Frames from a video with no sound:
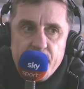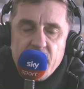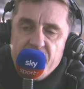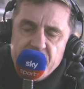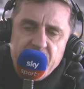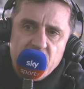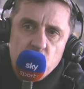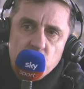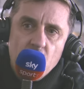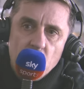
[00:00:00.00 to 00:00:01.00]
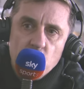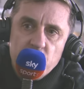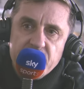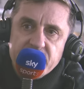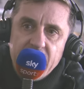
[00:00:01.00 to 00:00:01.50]
but I think they could go on and
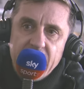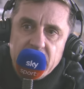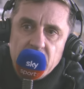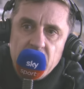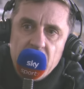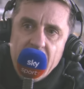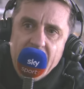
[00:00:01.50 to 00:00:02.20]
win the title.